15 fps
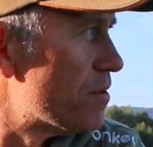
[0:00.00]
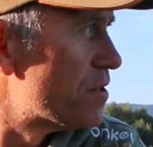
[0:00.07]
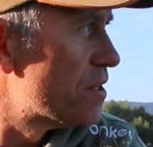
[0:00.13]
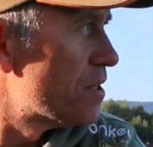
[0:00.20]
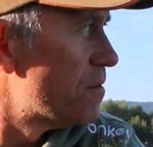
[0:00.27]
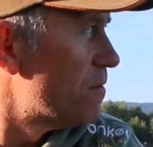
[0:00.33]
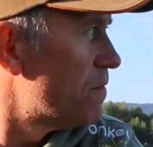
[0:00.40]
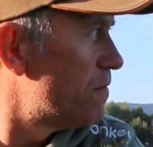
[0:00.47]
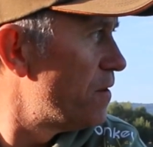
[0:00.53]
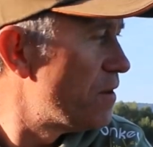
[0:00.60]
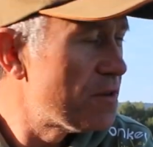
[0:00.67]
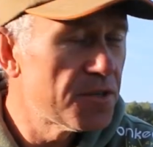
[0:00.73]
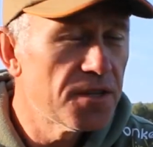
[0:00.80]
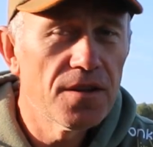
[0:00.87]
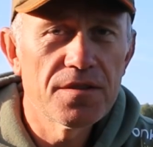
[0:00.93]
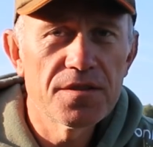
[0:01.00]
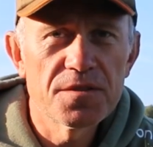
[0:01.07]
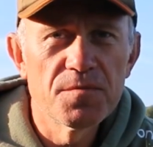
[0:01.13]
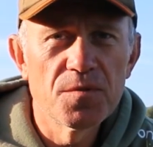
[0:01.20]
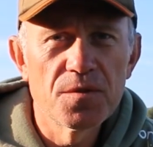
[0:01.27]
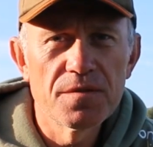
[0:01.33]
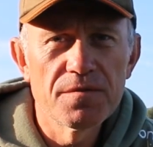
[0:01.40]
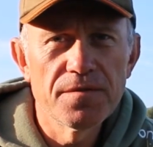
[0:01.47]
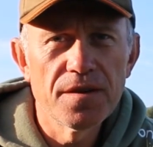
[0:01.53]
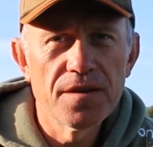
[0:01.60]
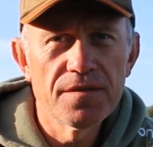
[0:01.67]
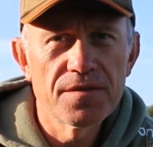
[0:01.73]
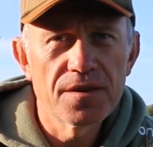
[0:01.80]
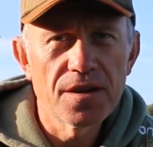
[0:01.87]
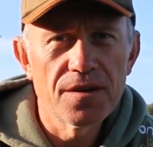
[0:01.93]
So at first light this morning,
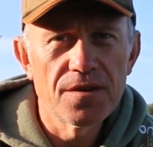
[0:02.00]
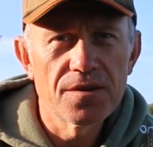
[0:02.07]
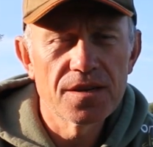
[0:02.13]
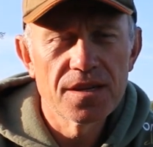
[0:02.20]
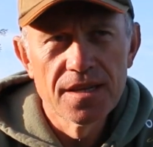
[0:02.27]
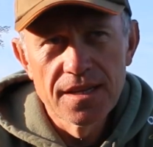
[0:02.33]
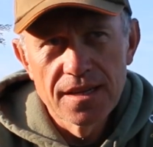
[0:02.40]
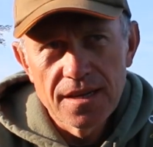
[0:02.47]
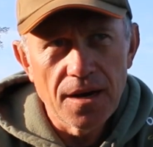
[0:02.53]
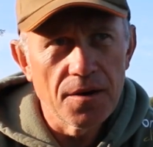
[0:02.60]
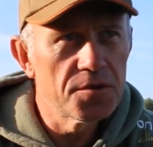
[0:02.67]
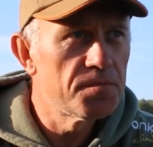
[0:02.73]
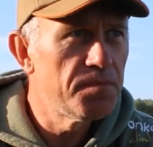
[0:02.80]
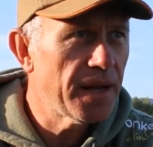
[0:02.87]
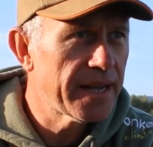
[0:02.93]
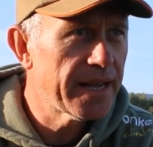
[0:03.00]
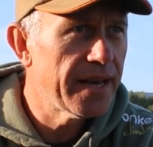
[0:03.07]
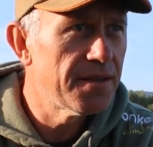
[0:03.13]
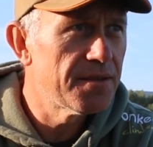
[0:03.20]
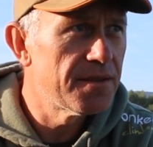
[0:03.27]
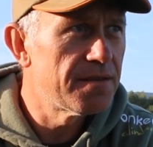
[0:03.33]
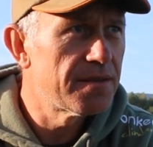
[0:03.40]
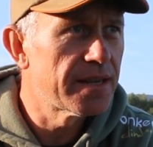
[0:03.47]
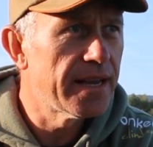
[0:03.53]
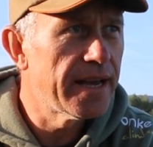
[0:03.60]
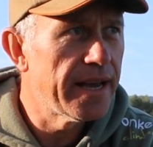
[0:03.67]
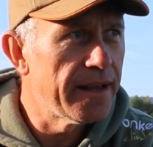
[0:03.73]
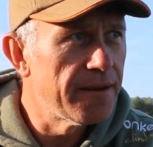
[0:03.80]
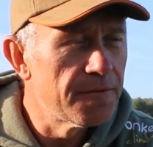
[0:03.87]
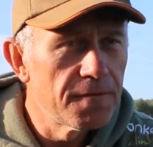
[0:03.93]
5 o'clock, I was back out there
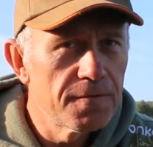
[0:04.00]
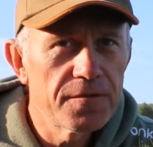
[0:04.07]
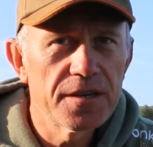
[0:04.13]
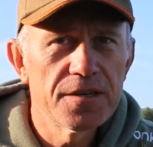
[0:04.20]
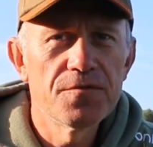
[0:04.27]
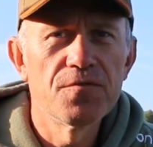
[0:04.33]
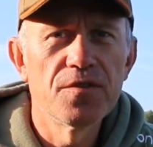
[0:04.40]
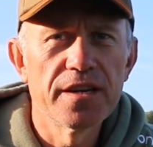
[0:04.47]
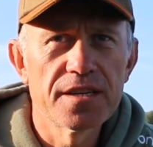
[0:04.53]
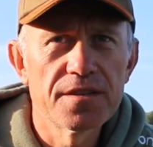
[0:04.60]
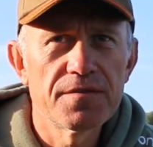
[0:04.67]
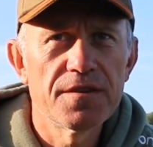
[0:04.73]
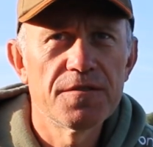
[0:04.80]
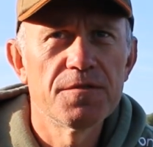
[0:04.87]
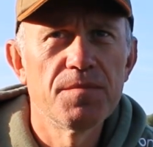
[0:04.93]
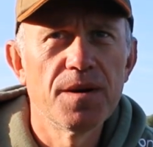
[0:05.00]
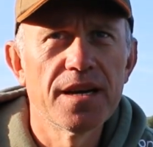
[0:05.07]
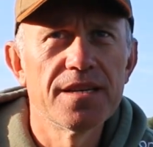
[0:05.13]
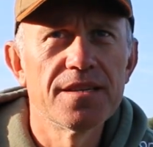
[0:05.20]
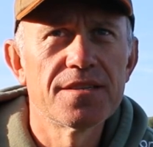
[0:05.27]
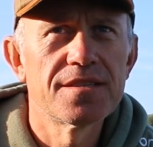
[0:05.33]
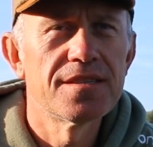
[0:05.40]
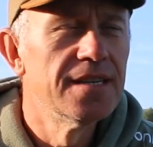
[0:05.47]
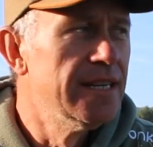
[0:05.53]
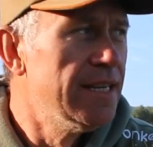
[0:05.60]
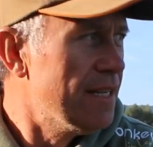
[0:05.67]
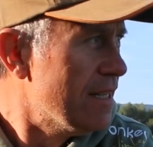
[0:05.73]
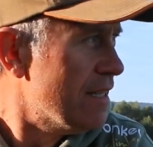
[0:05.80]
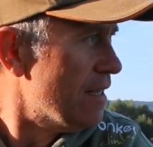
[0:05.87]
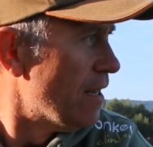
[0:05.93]
again, fresh rigs, fresh baits,
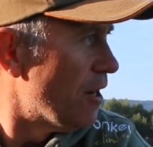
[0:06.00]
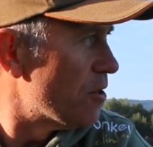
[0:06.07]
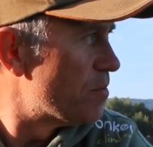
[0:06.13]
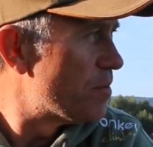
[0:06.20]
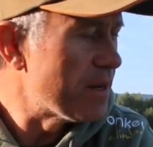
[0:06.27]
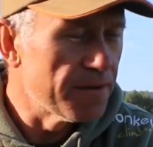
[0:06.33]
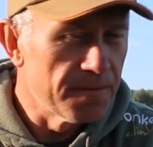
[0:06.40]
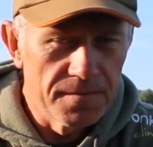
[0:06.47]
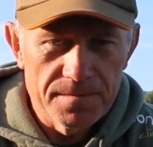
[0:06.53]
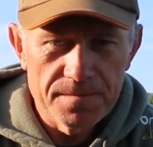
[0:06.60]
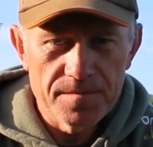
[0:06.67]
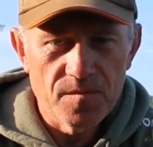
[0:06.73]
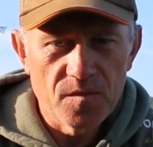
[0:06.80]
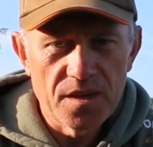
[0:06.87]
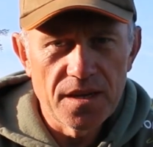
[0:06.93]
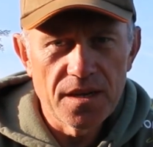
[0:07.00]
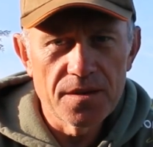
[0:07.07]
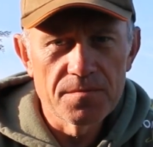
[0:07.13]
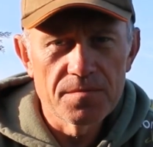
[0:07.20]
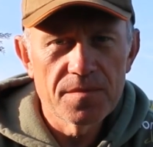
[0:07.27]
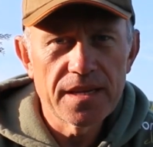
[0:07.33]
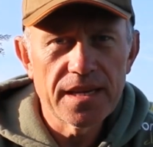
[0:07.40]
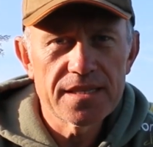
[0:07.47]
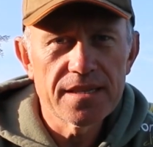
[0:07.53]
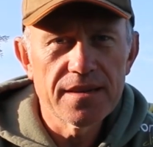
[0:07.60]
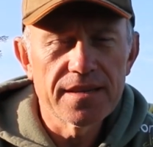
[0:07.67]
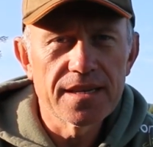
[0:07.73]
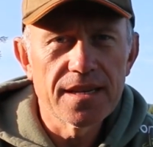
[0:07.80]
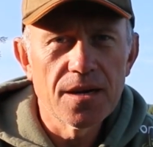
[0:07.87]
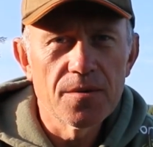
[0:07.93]
hoping, get
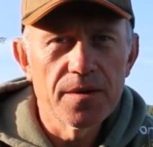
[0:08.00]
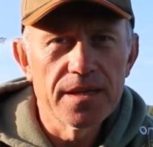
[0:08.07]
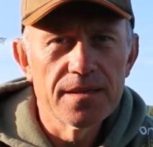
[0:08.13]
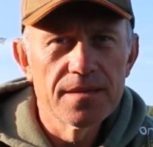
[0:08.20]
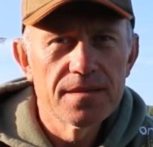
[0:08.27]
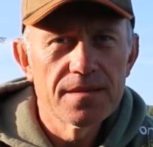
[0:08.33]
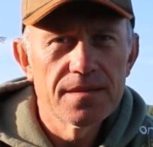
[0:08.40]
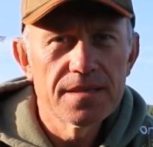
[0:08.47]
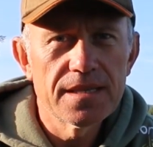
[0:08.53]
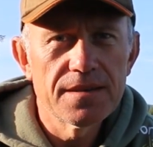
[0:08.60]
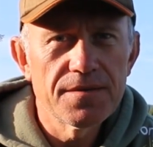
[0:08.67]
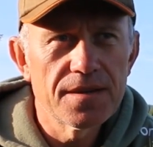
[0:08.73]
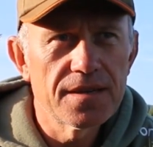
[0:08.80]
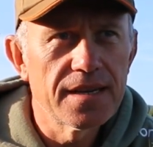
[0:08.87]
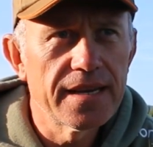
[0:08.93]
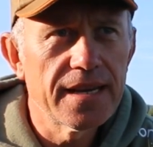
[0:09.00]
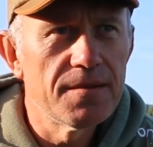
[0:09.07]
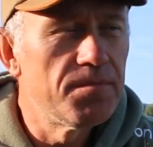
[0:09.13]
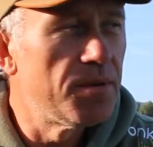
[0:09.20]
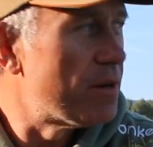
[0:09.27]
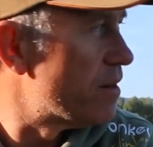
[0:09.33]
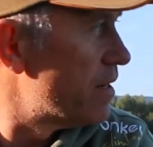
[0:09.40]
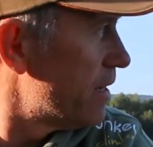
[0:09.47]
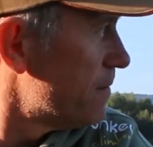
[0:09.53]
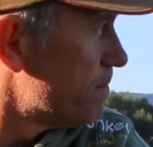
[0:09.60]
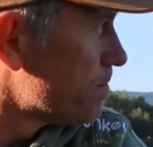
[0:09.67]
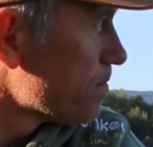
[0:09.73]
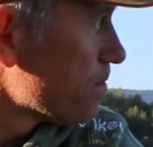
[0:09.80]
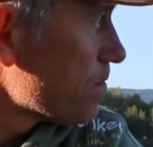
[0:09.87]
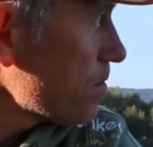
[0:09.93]
something going, see if I can get a bite.
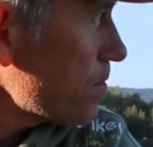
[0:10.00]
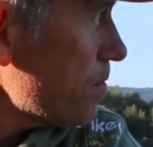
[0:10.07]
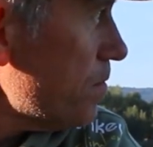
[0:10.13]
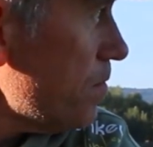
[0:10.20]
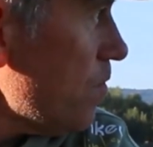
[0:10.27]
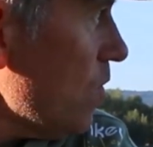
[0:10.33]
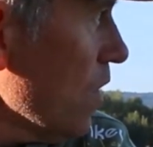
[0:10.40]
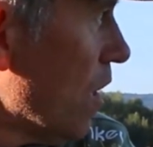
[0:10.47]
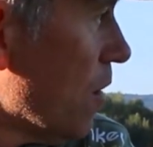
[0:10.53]
I'll